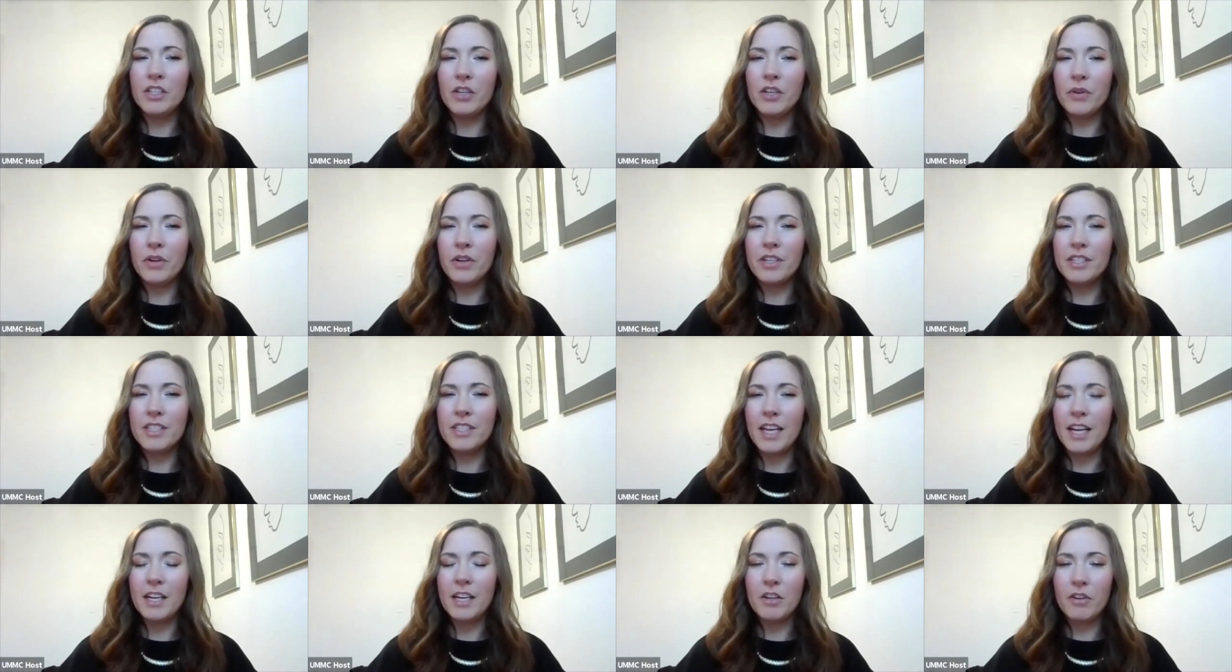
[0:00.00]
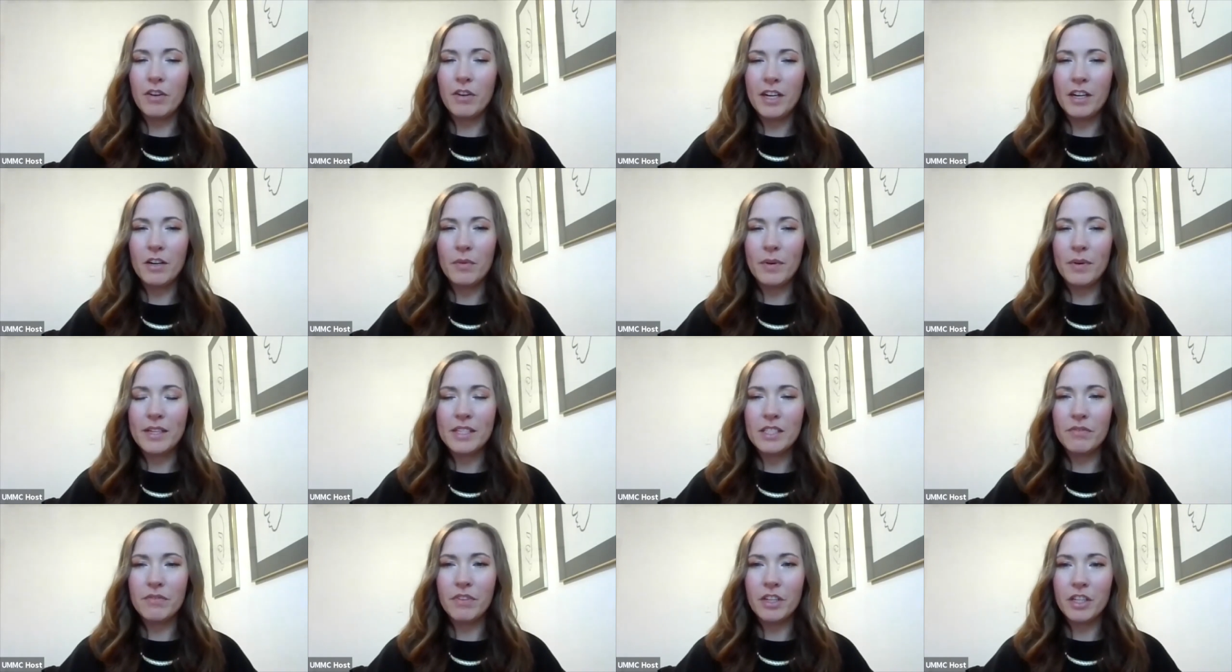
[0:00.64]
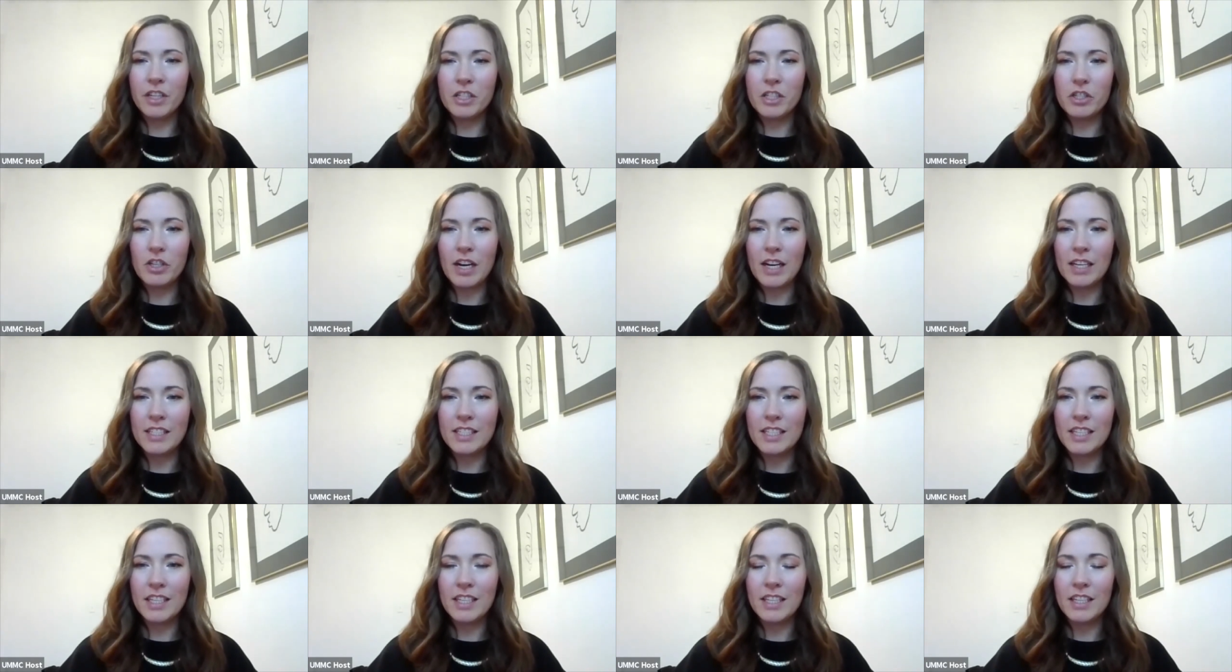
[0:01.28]
donors at a greater risk for
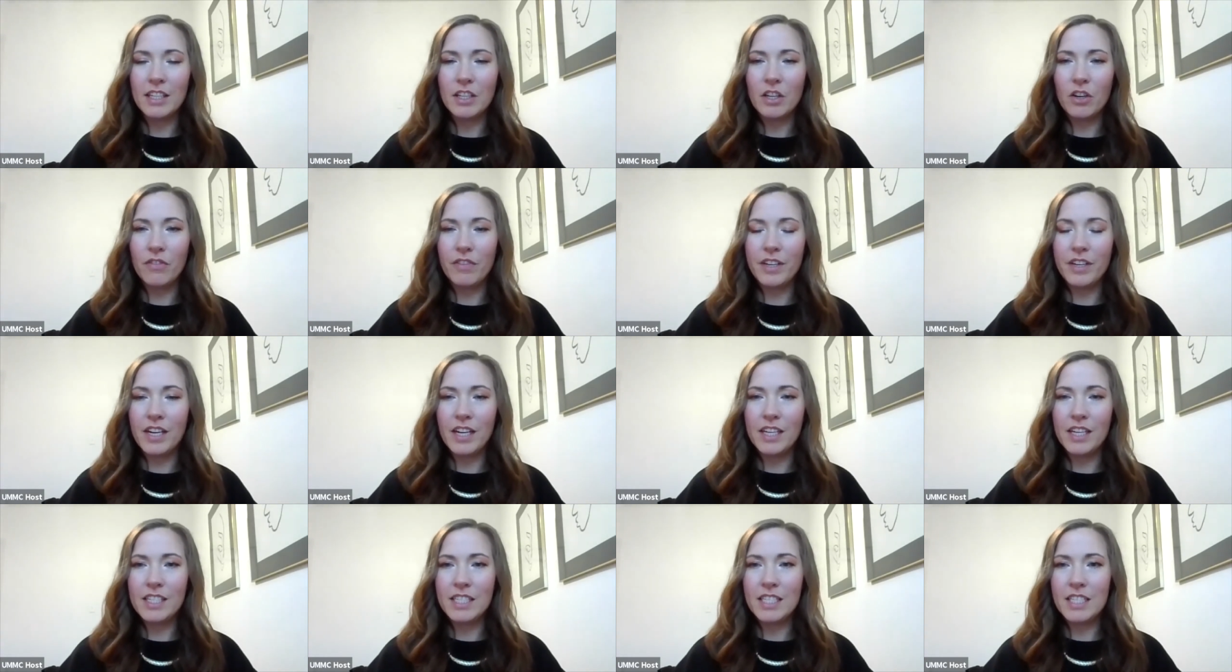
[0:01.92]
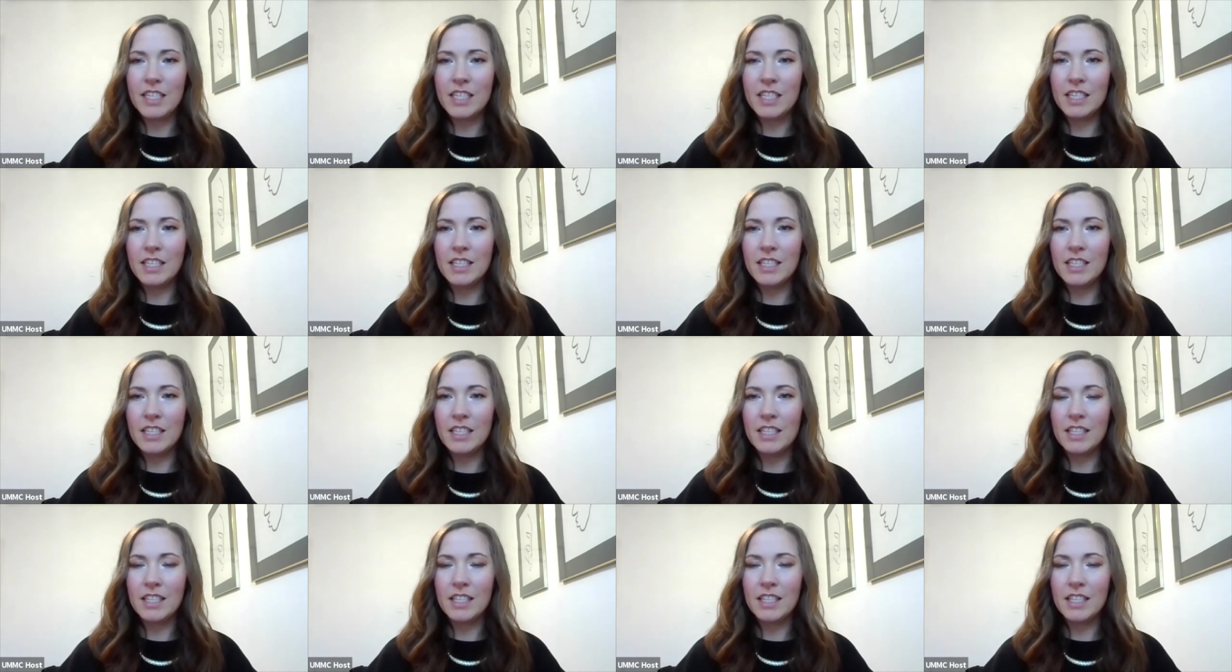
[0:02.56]
contracting COVID 19?